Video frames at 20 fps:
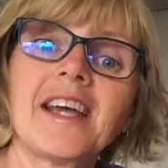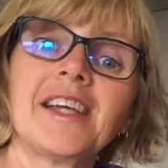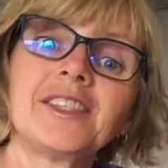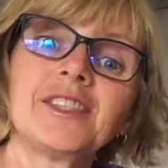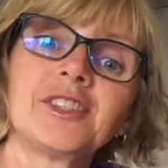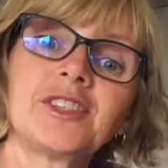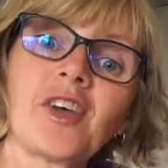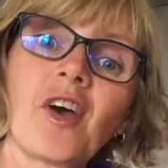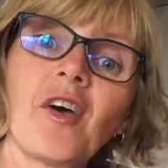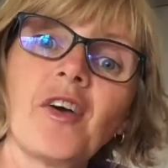
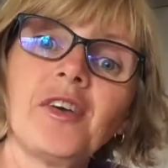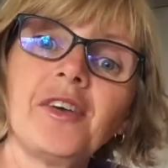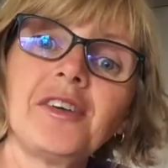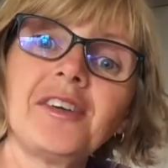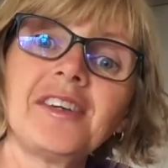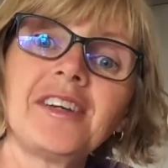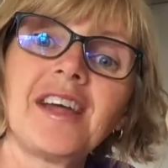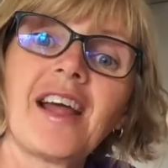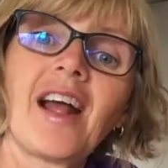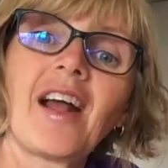
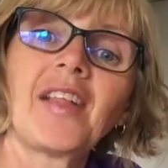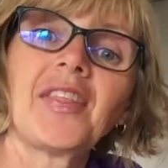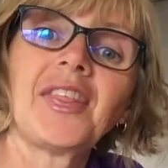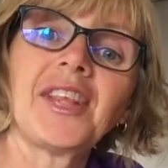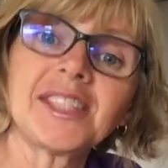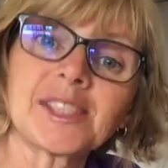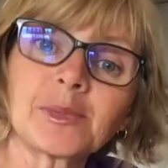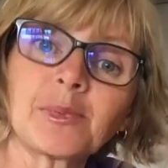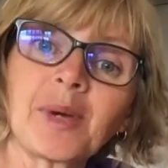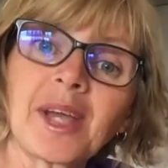So
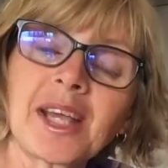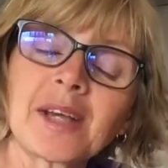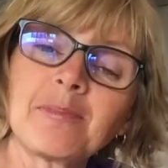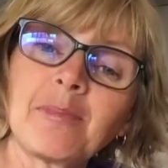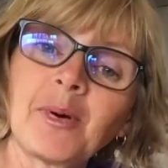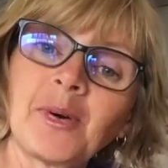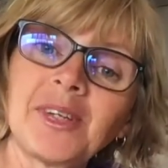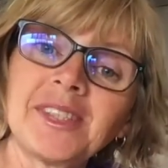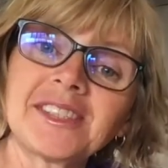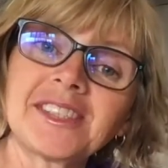this week,
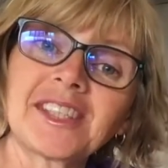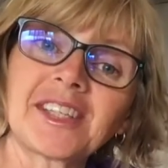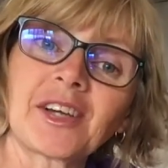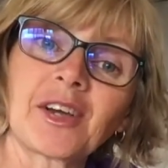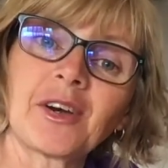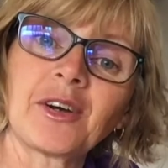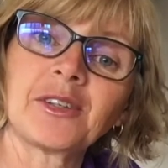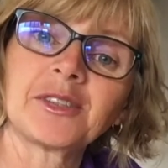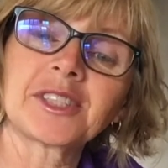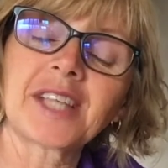boys and
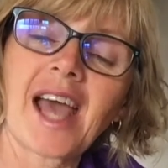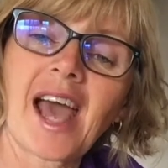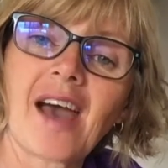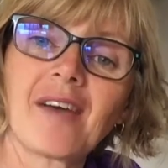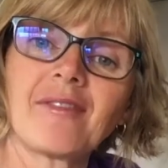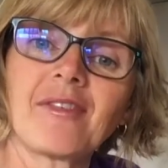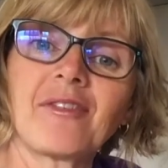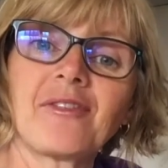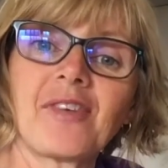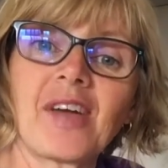girls,
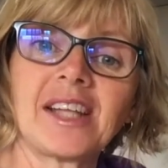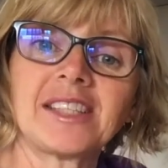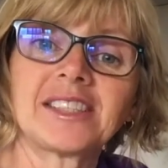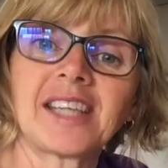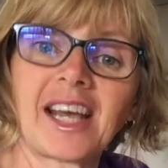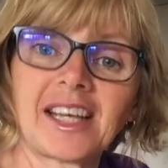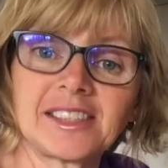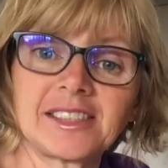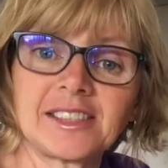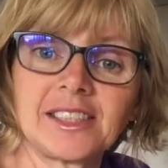have a
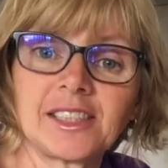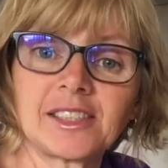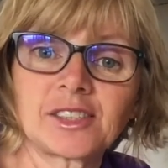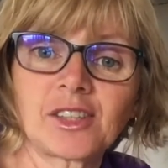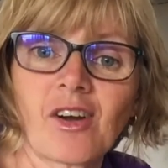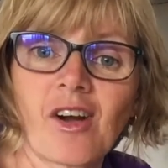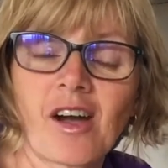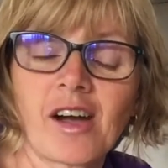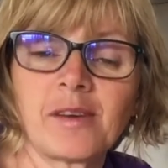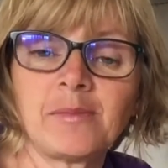fantastic
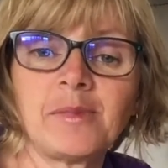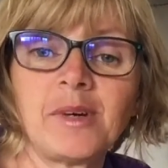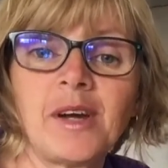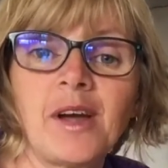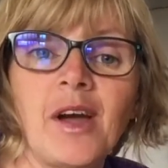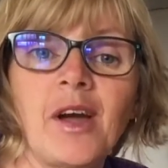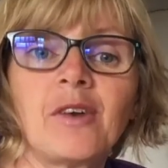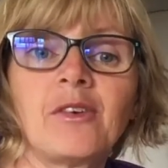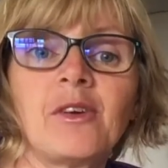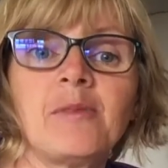time.
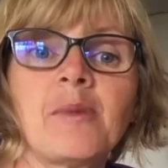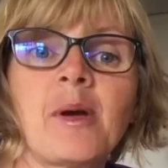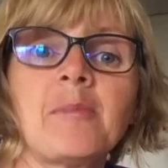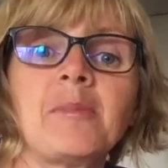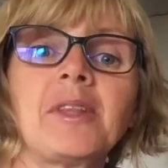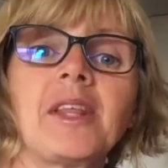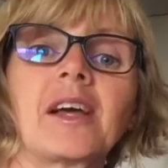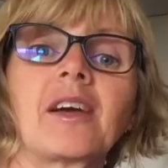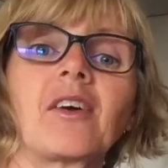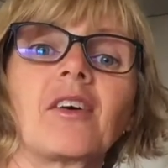
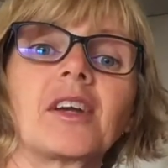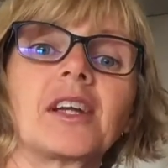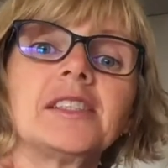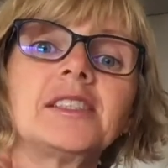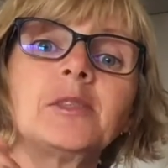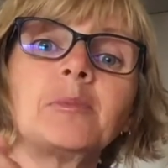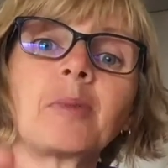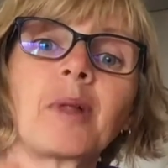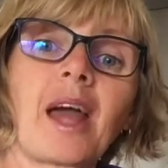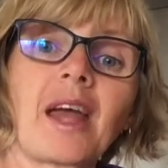Remember that God
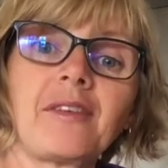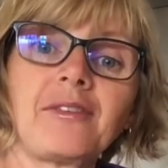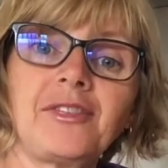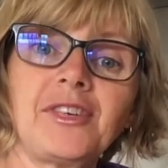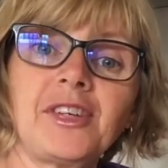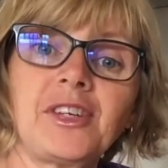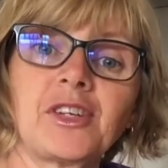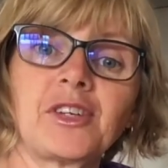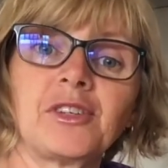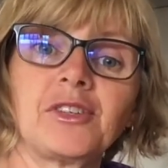has a plan
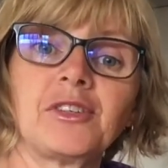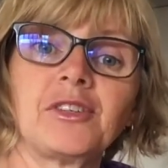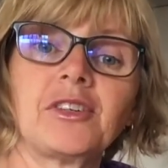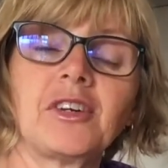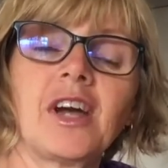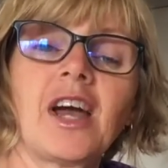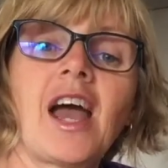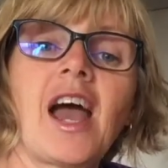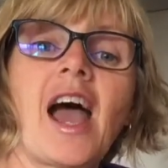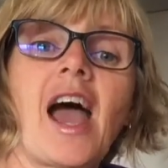for
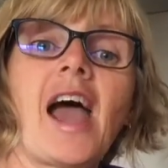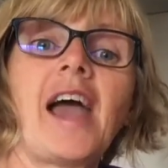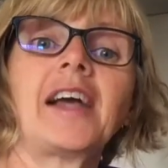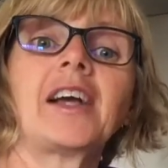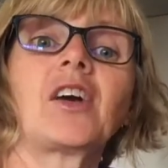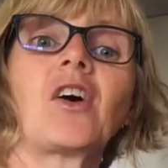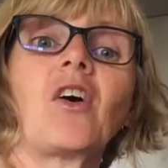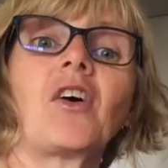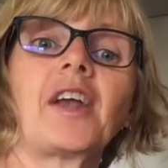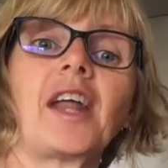you
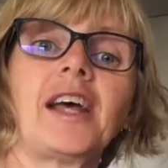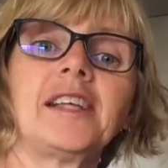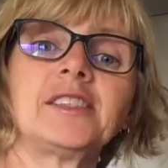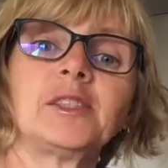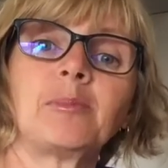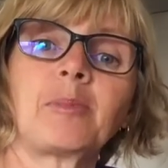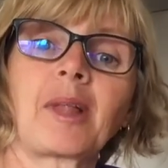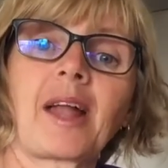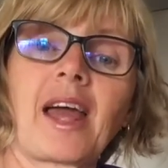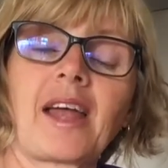and God has
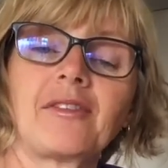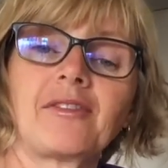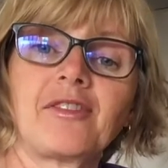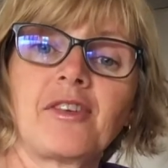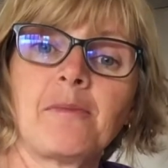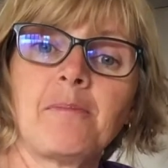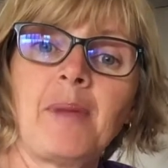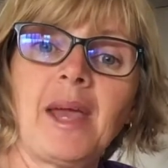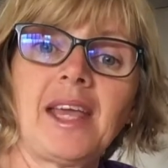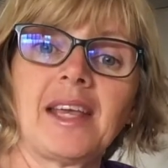a plan
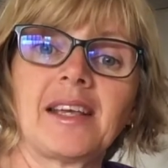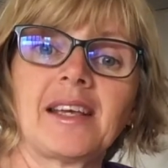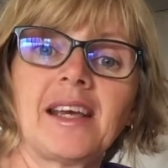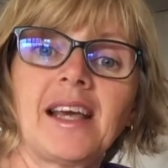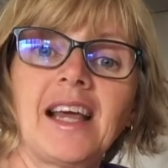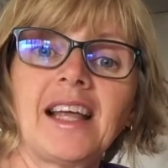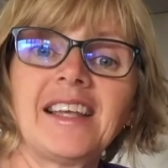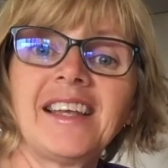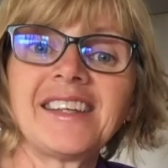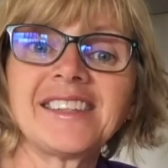for
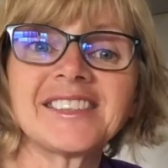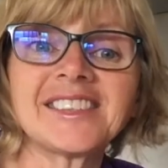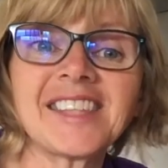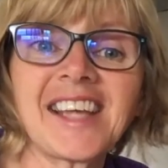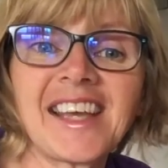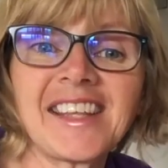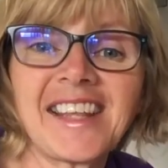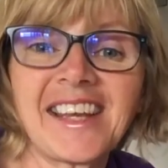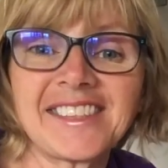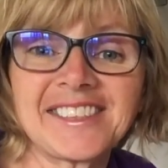me. Let's
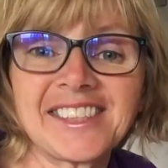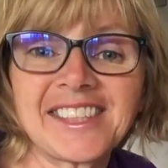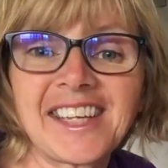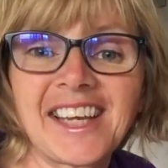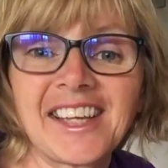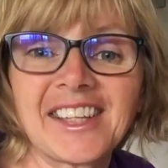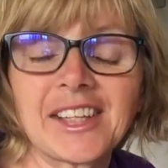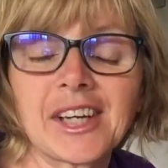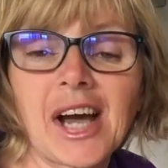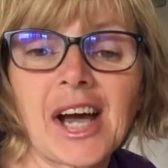say that
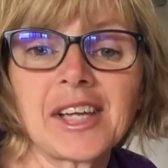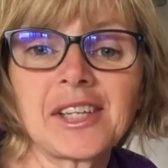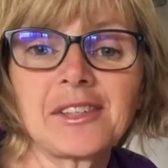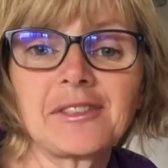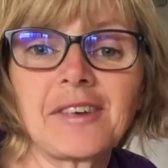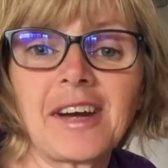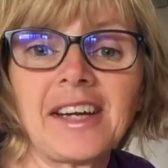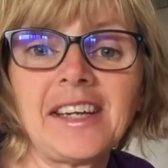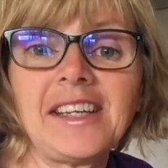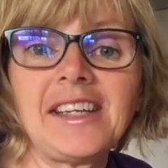together. Are you
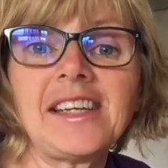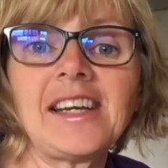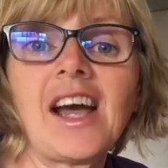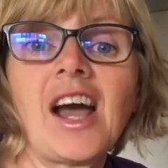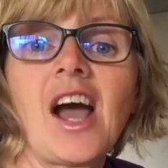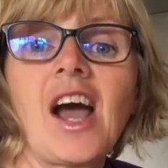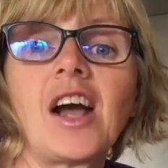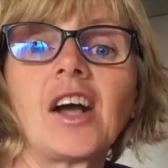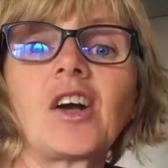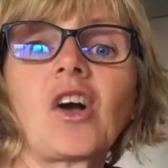ready?
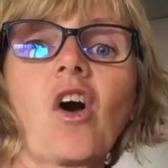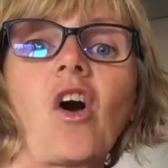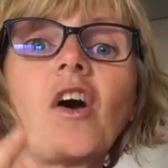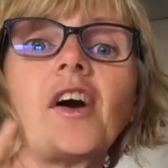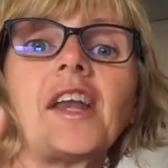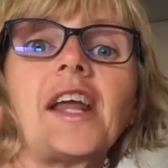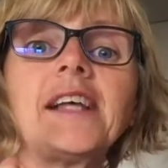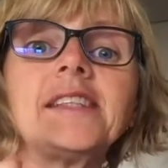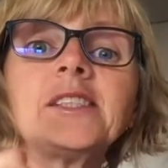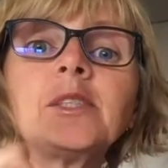
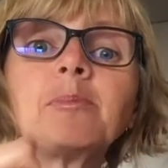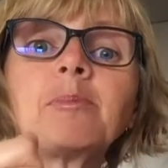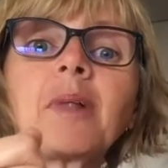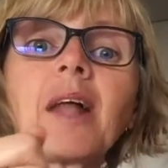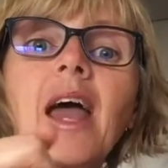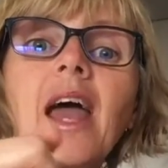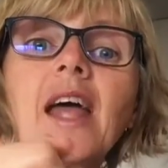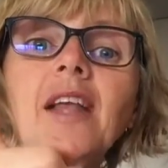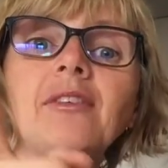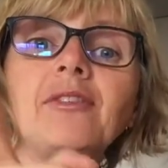God has a
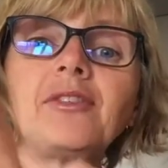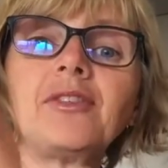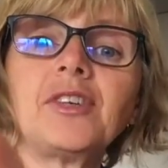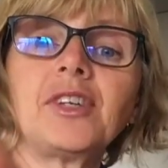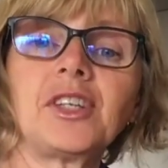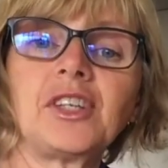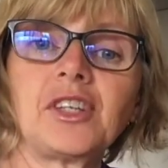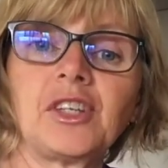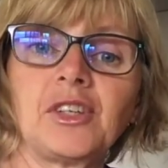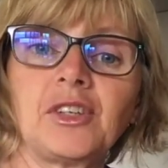plan
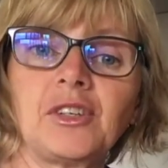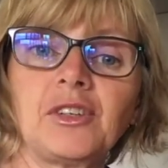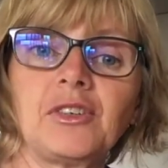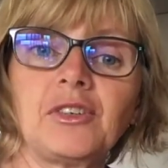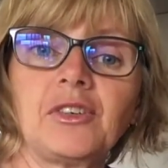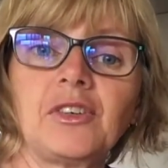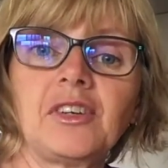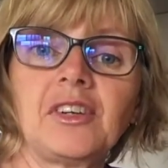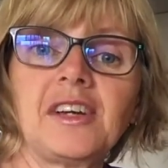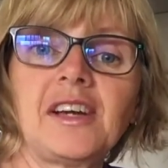for
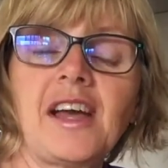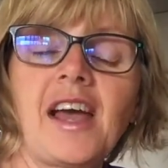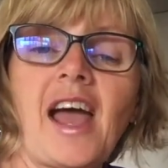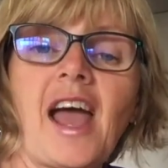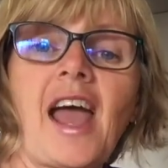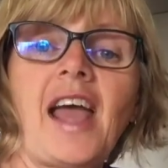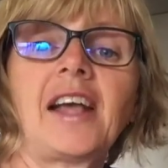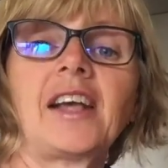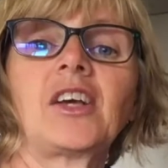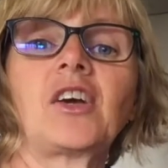you
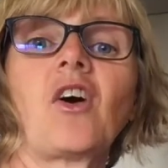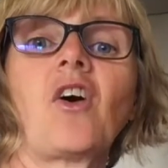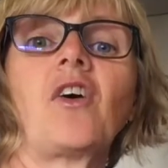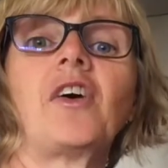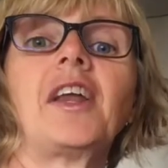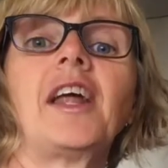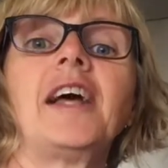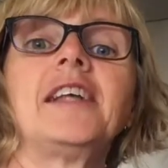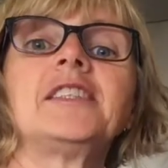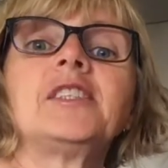and
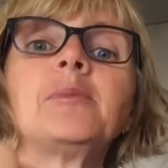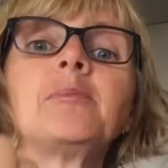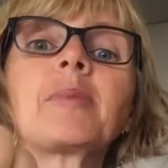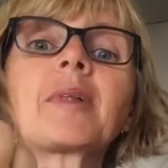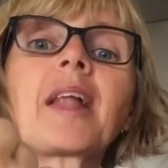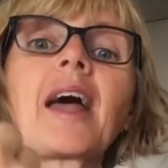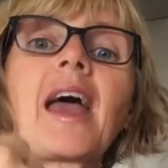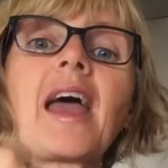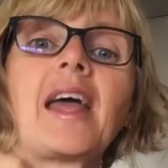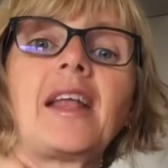God has a
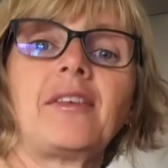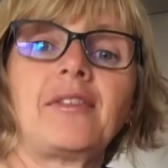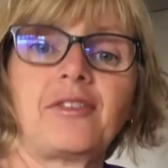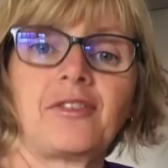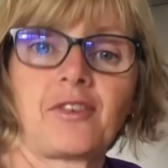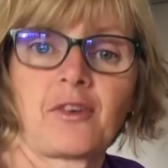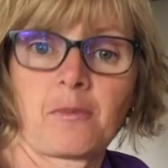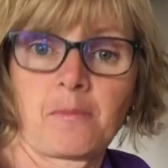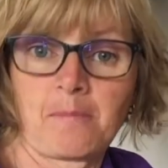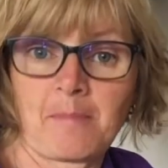plan
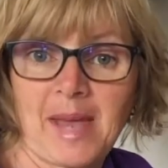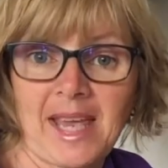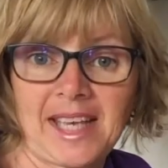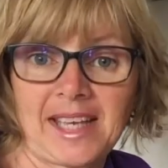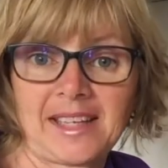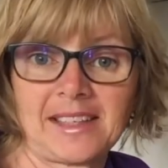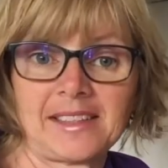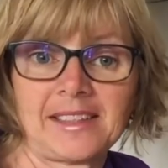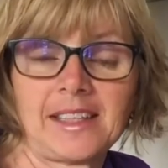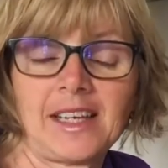for
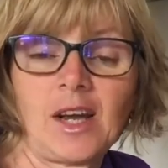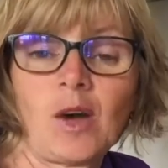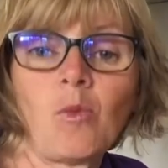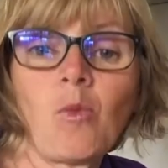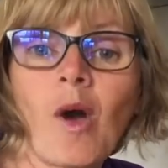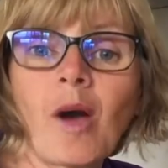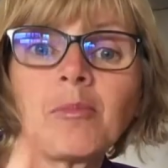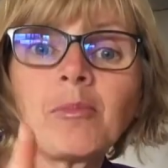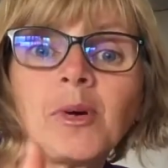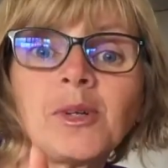me.
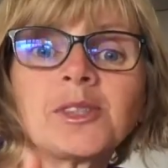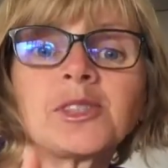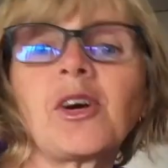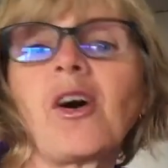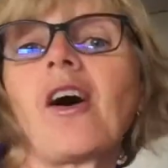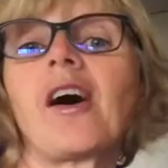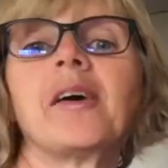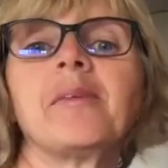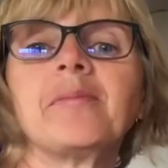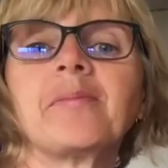One more
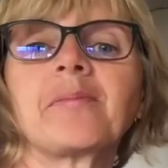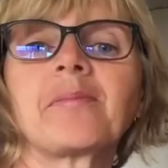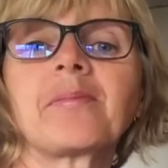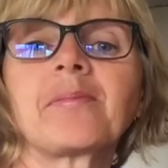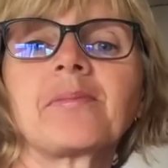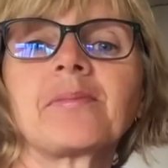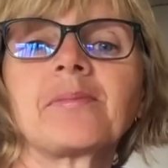time.